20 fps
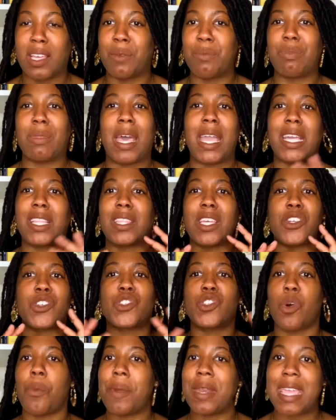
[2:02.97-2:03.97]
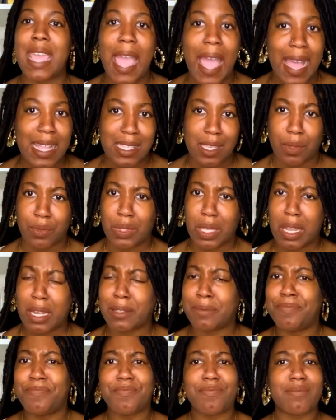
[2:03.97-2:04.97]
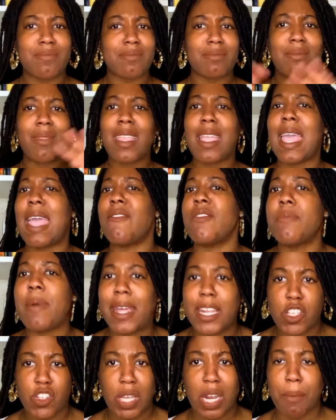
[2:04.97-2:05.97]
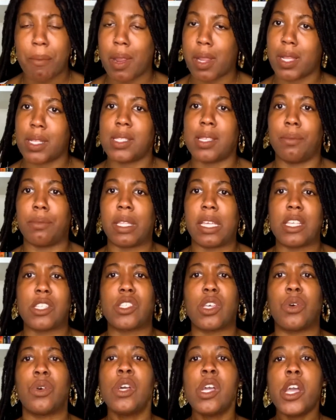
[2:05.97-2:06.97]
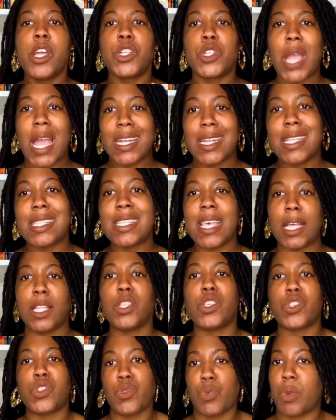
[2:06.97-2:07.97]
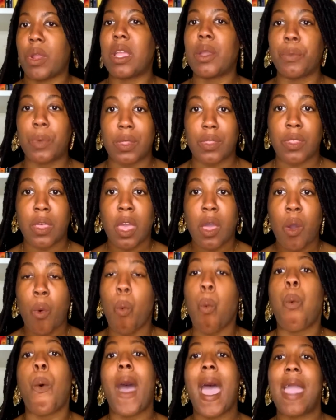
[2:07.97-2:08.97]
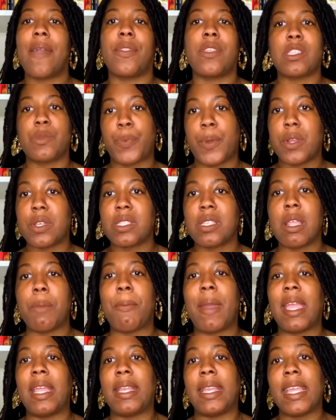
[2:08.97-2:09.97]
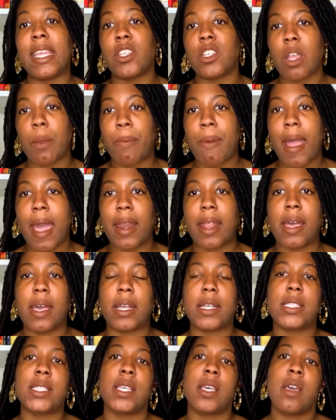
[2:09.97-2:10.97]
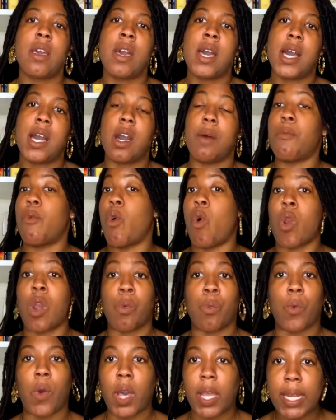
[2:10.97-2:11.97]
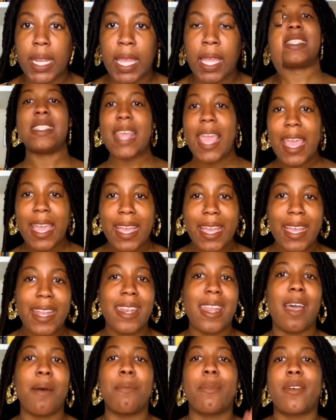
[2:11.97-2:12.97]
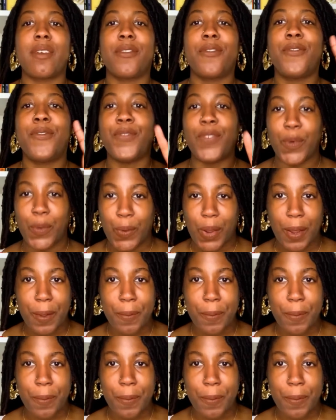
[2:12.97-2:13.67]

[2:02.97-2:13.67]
Like, there's so many ads out there. Everybody's trying to market something. So try to tell a story with why this person may need your product or want it. Mistake number 4.